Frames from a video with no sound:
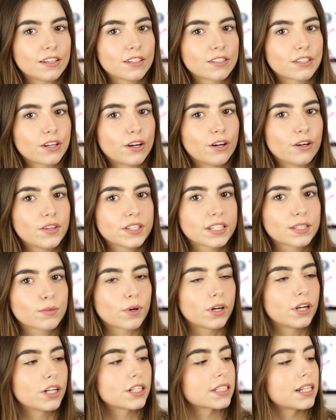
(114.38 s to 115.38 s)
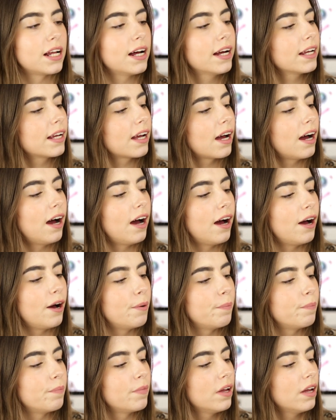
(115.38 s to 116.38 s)
So this is what it looks like.
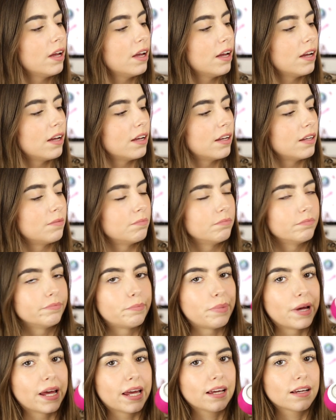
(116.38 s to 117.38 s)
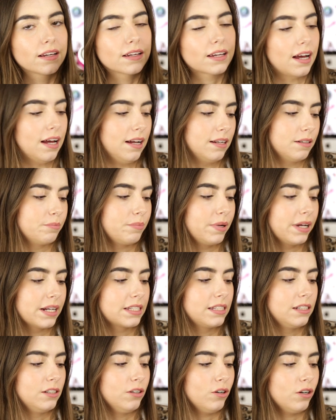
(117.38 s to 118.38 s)
Um, Pink and
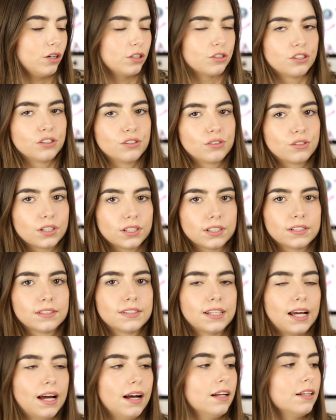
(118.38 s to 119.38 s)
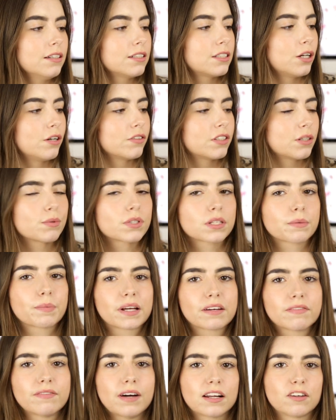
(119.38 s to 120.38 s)
Pixie Lott as you can tell so if someone's a
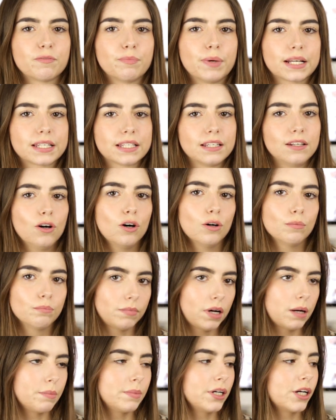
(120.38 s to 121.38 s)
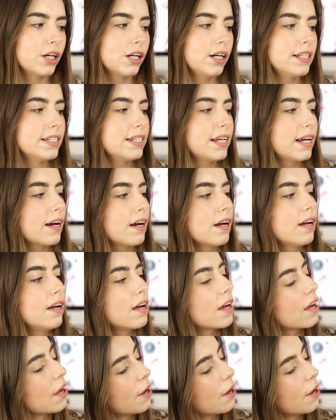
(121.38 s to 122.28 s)
big fan of Pixie Lott might be a good idea